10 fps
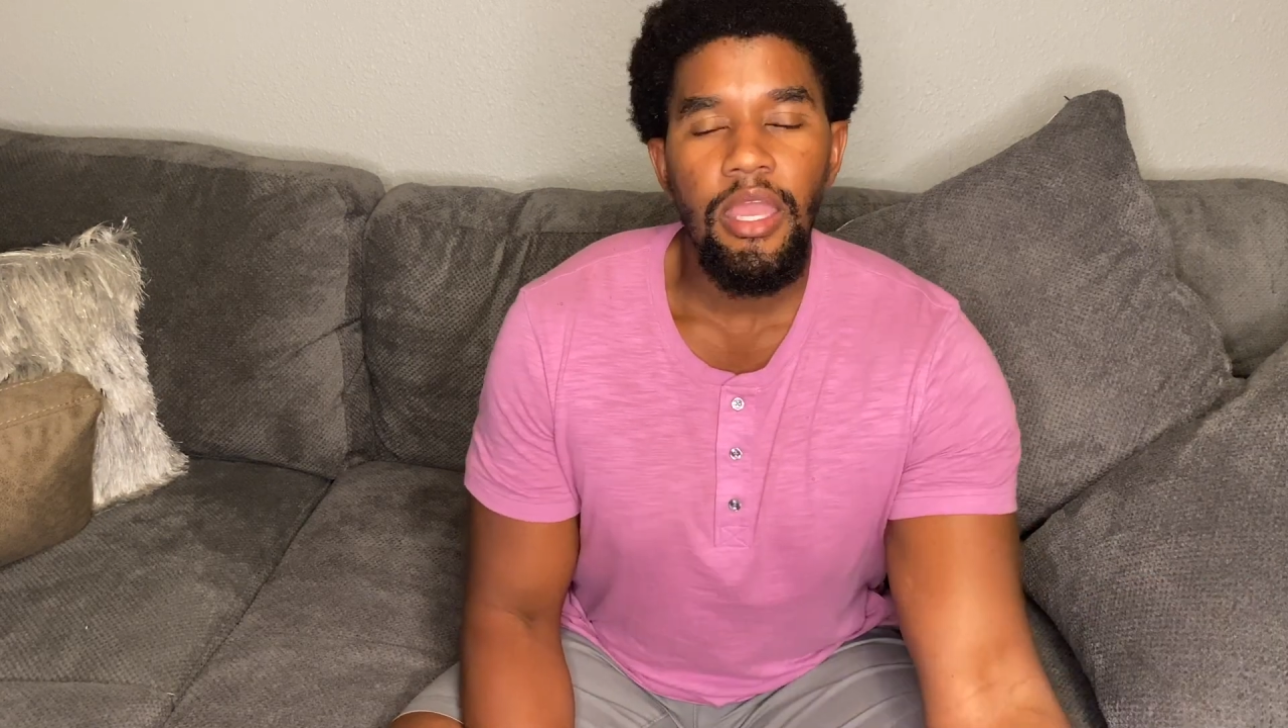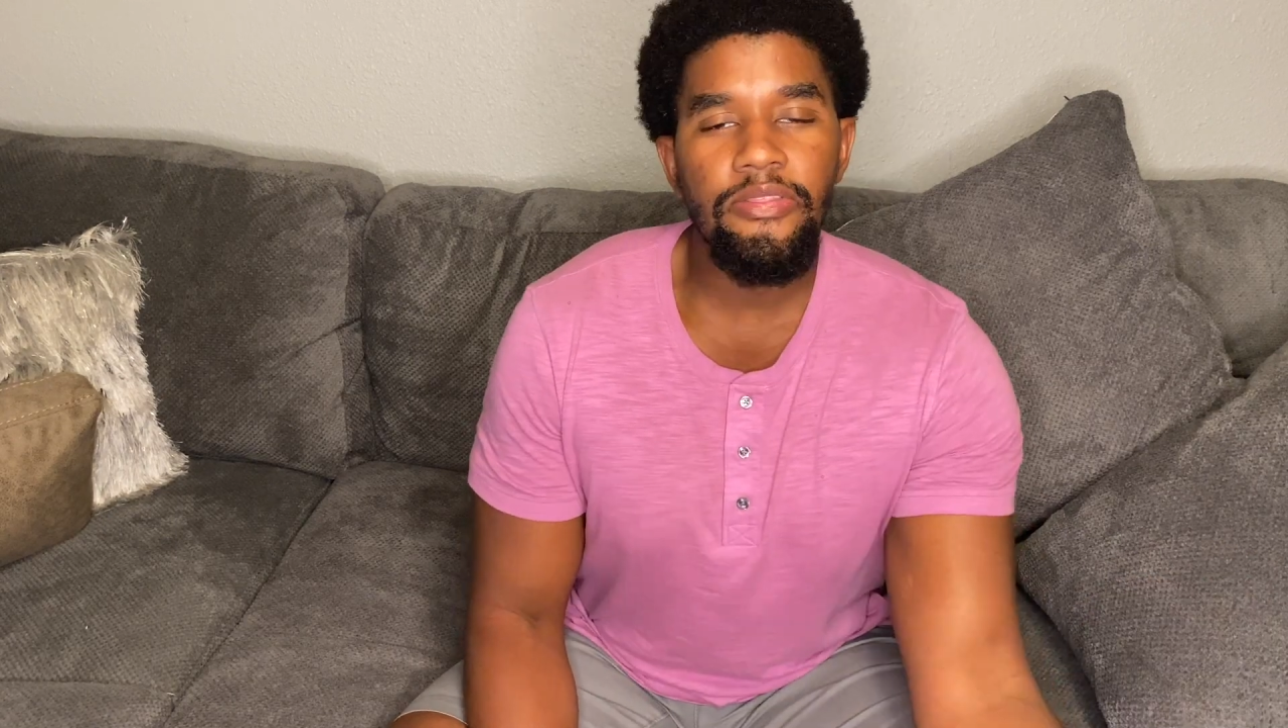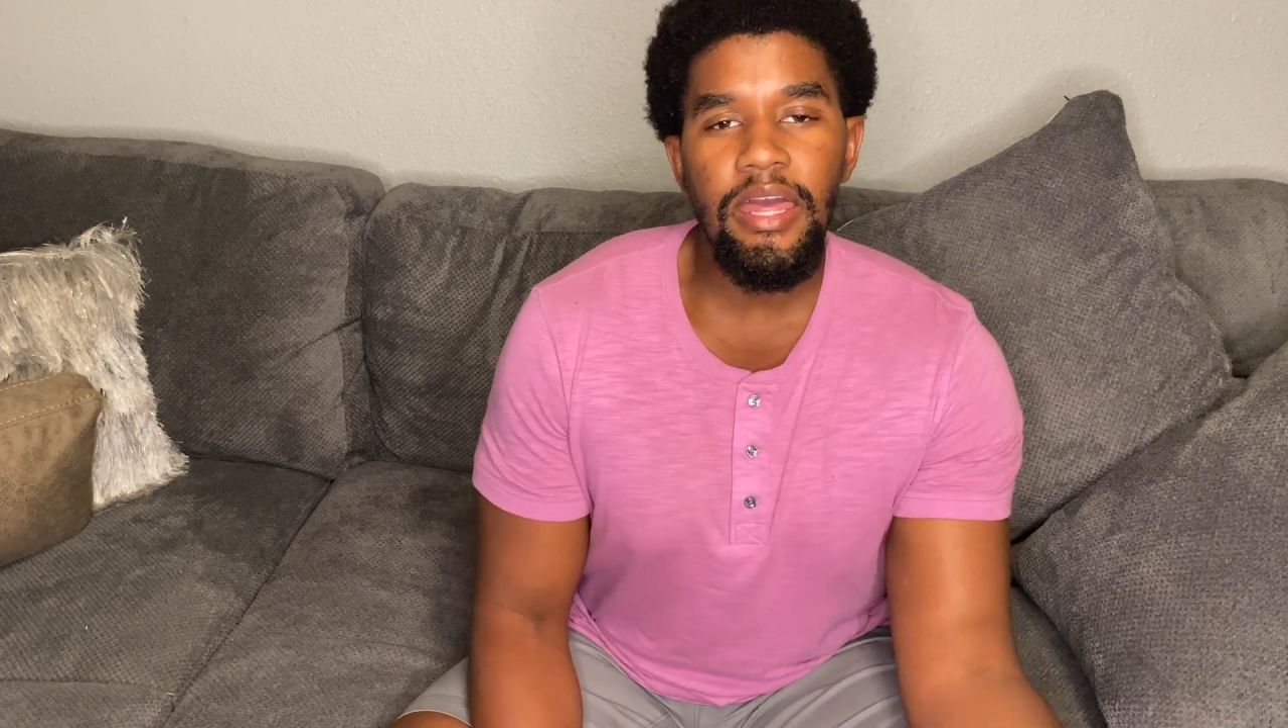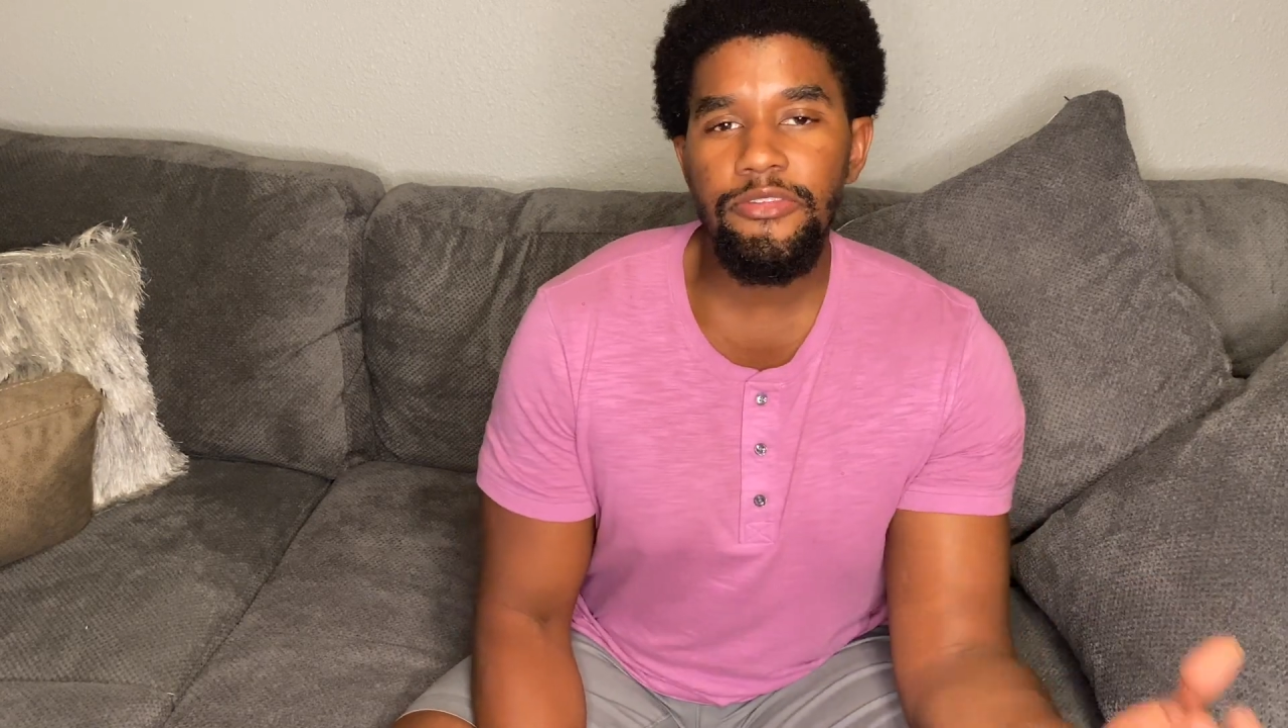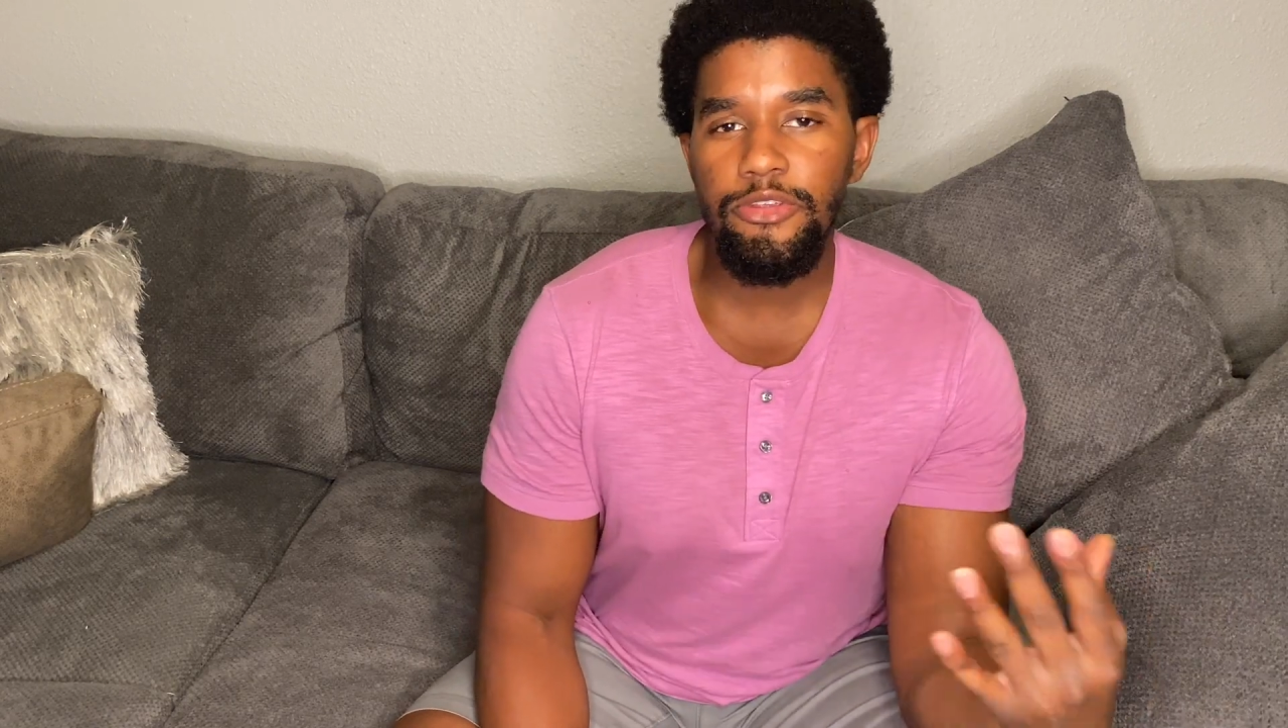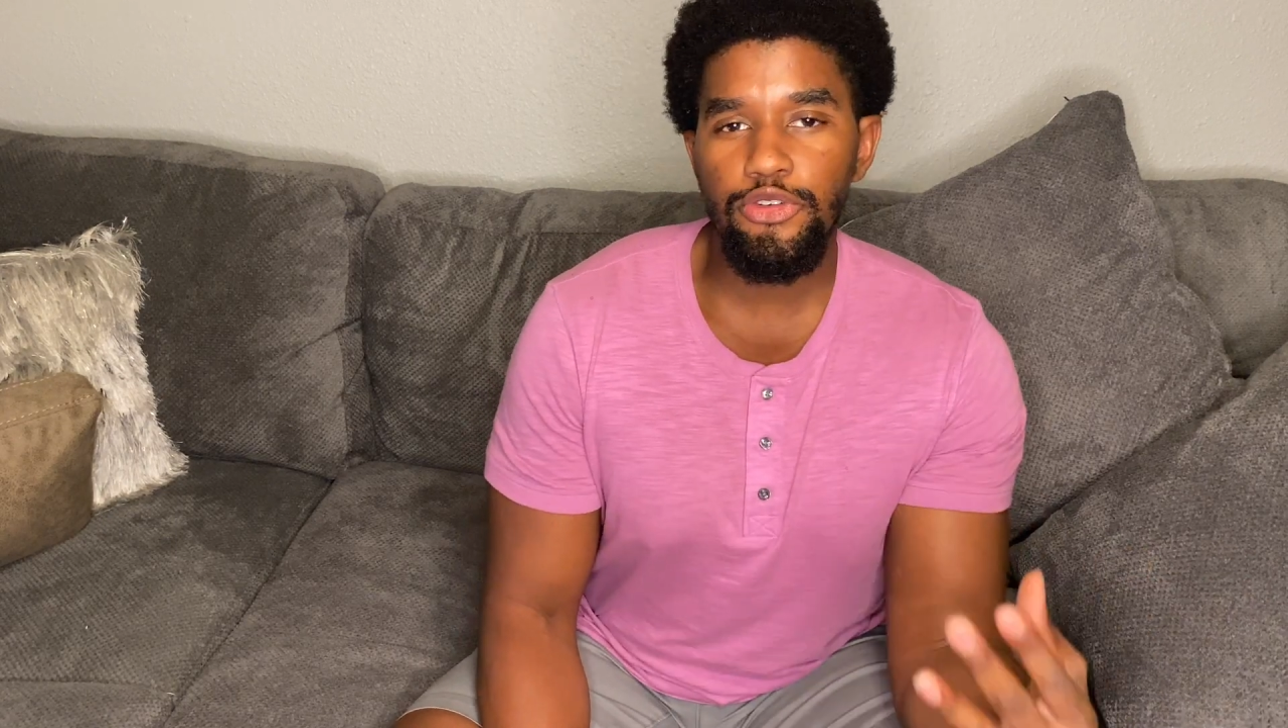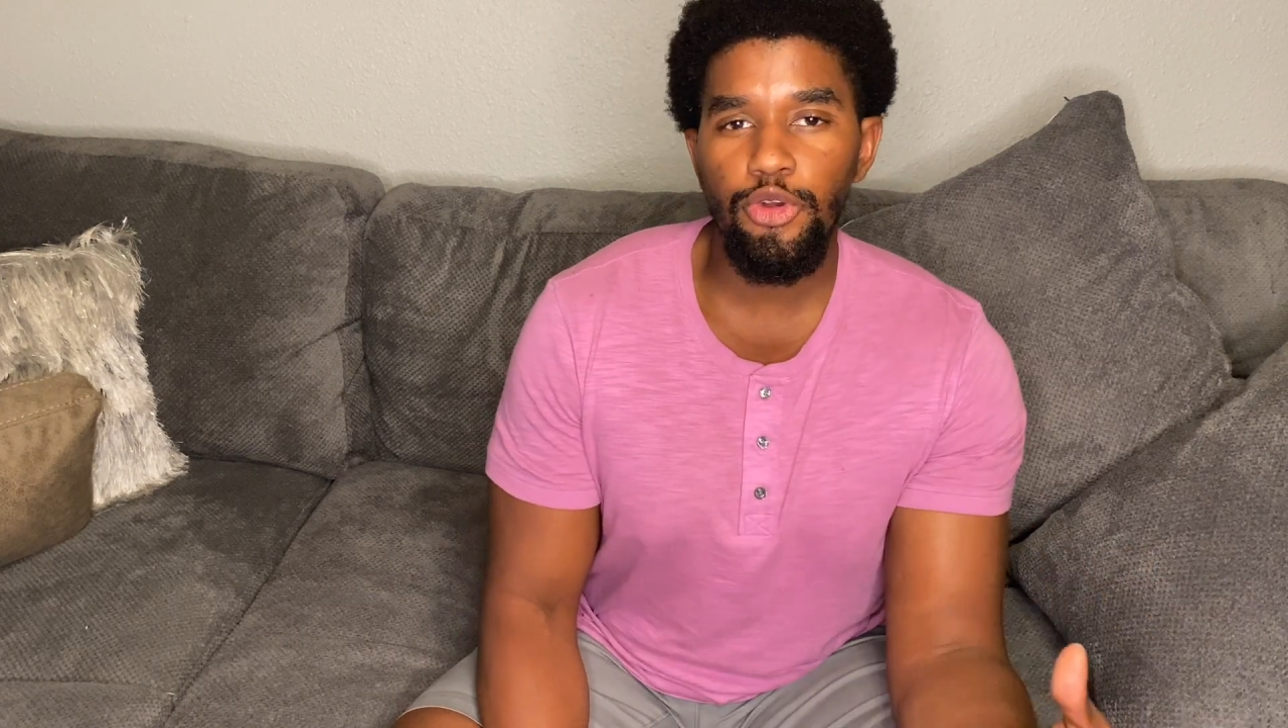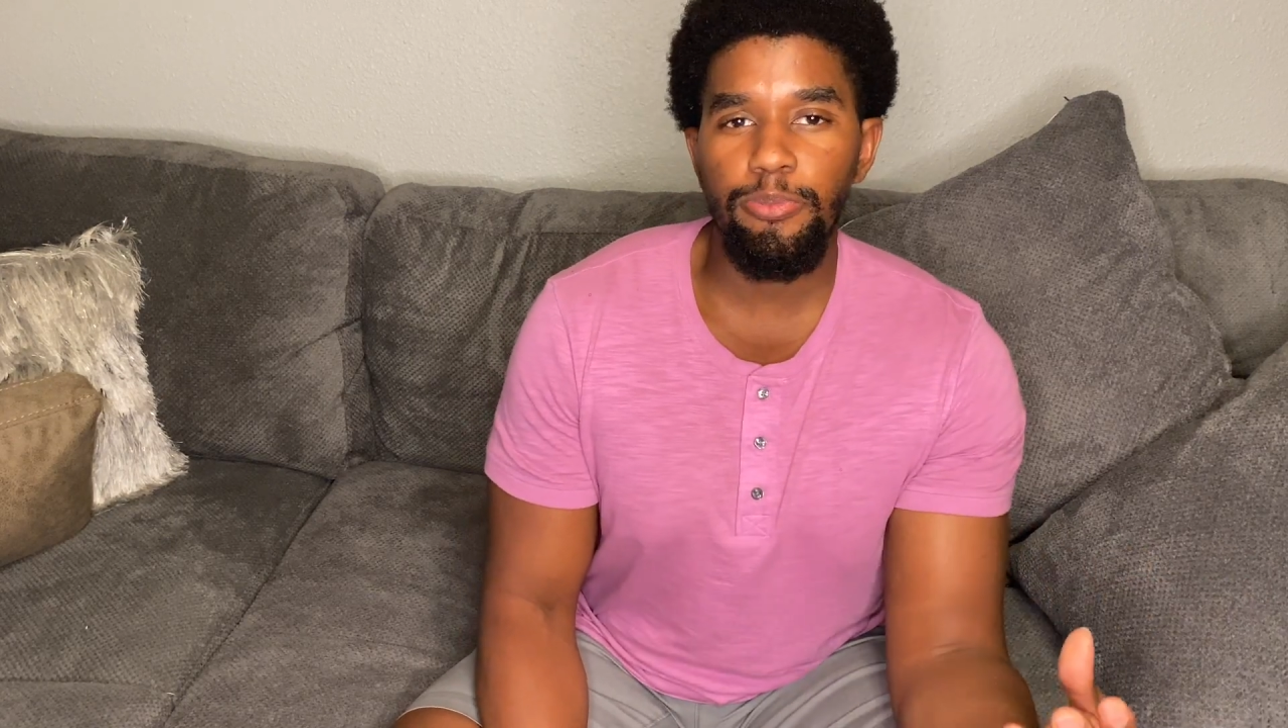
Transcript: And that is a true